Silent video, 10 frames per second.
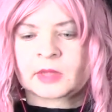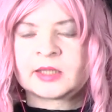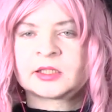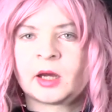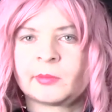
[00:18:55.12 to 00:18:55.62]

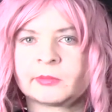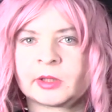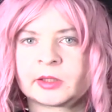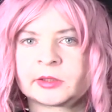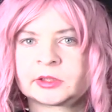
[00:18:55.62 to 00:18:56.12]
Hey Tom,
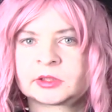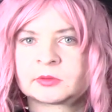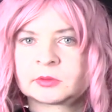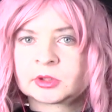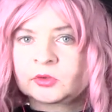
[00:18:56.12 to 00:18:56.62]
I just
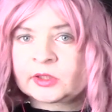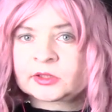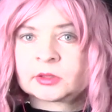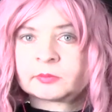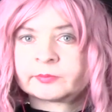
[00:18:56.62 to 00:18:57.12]
just
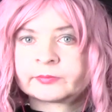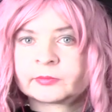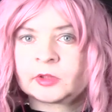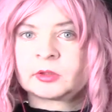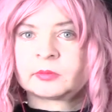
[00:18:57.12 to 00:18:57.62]
him.
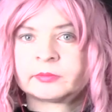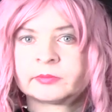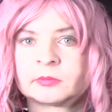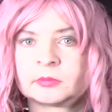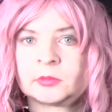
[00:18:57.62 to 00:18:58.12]
You
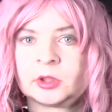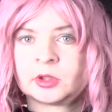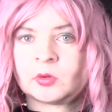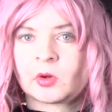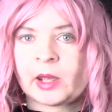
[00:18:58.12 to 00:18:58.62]
you
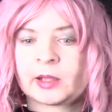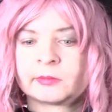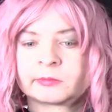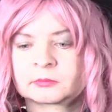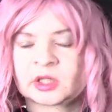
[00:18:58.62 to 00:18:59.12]
doing okay?
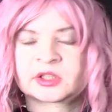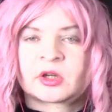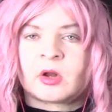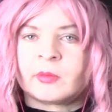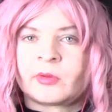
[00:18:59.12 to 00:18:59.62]
I
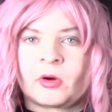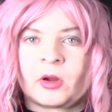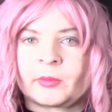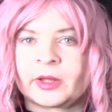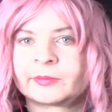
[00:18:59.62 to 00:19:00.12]
should call him
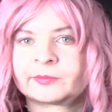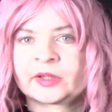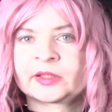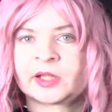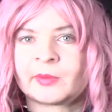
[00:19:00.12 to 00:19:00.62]
Paul, but
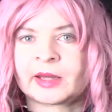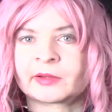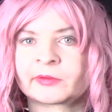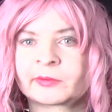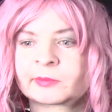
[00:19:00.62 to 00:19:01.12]
Paul, it's Tom
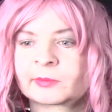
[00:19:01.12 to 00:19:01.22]
Hanks.